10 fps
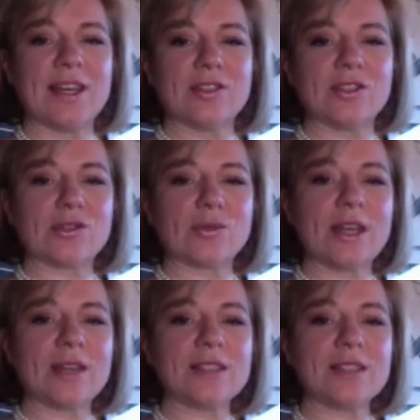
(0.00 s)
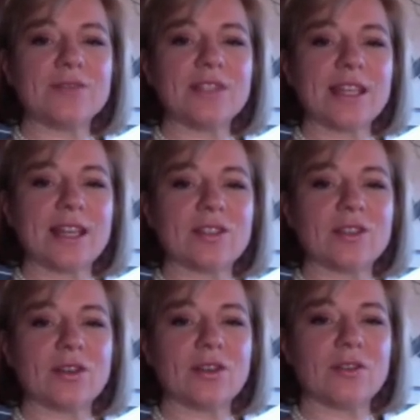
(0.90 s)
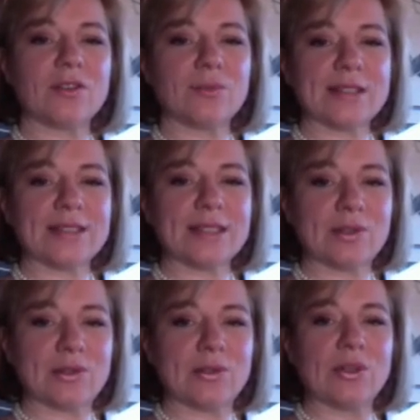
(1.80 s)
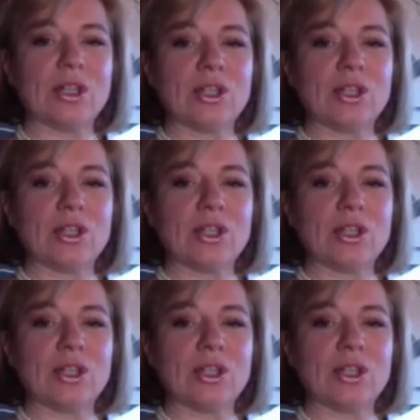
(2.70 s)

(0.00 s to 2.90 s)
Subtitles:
the creative director of Maceoo,